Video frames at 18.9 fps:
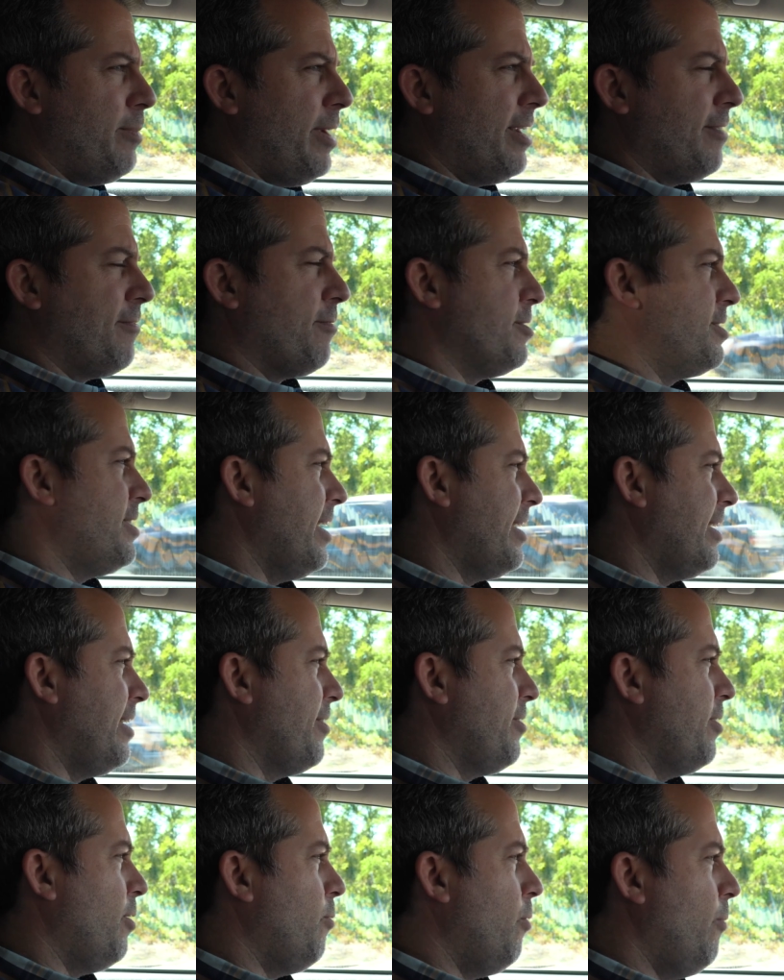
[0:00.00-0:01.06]
about it for a second. I
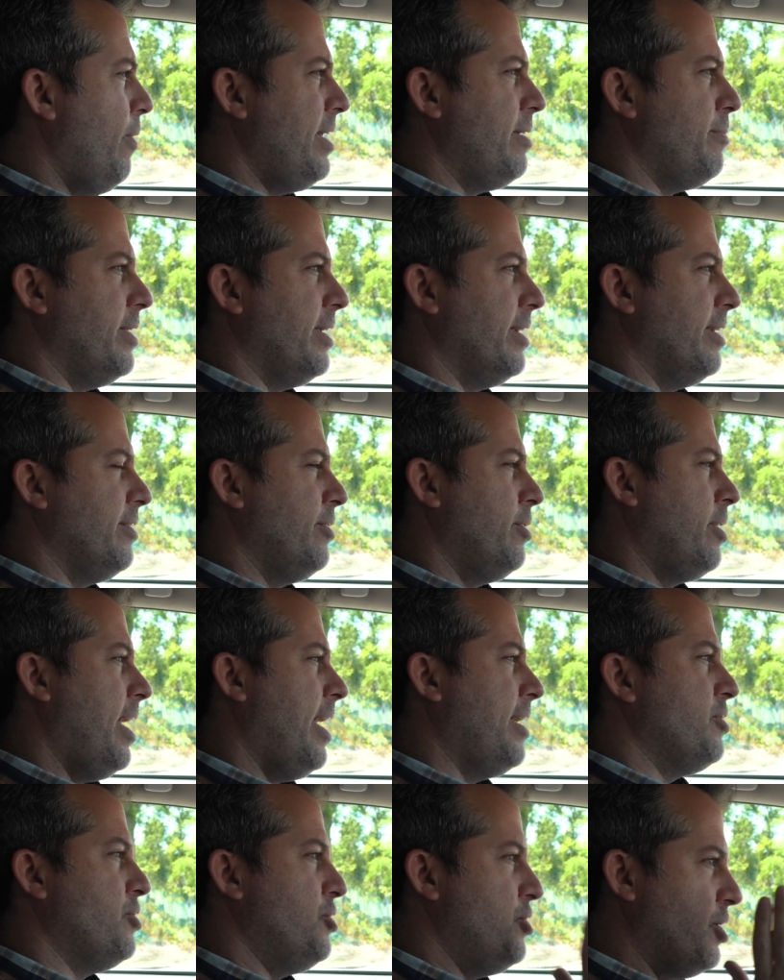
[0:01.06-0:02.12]
thought, well, wait a minute. You
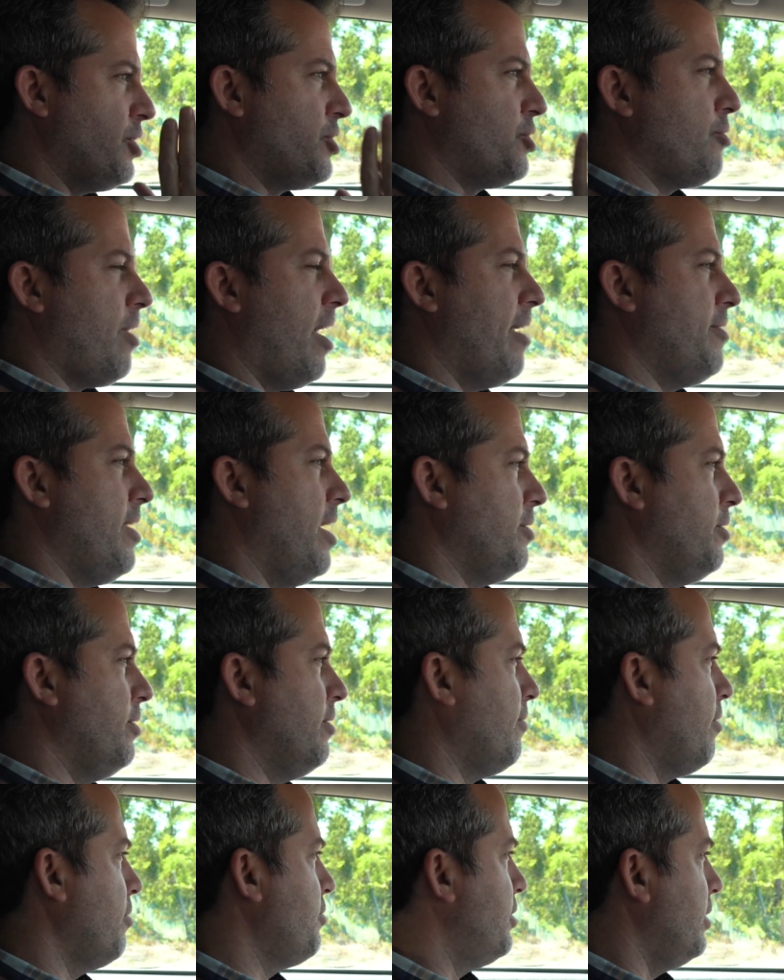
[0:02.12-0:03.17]
can't just drive down
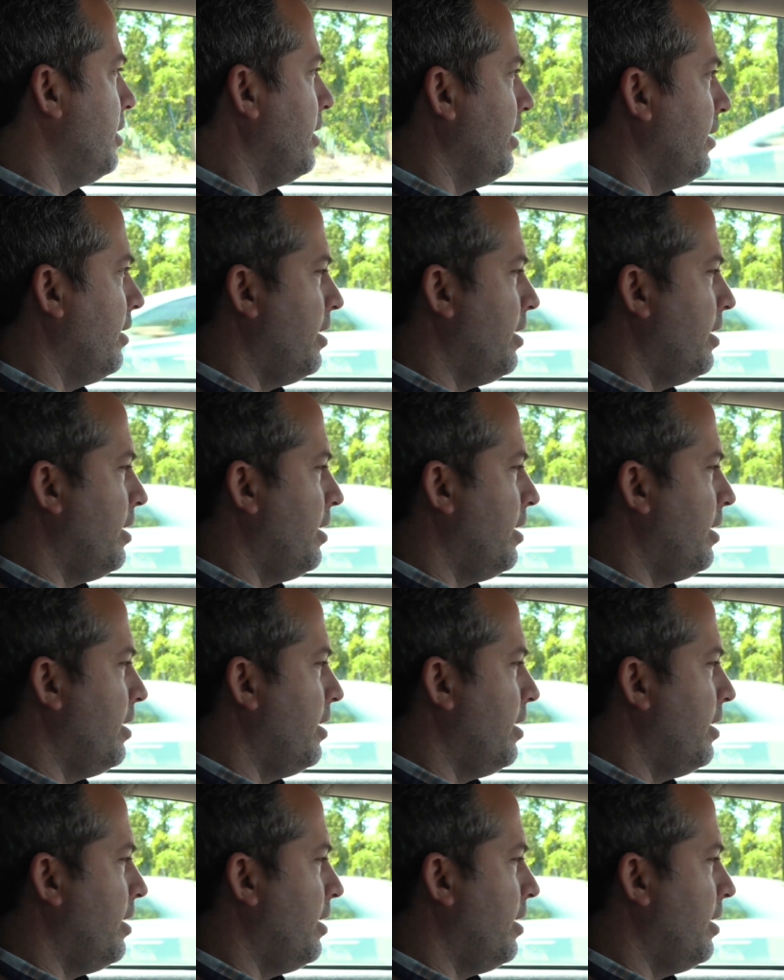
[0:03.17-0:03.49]
University.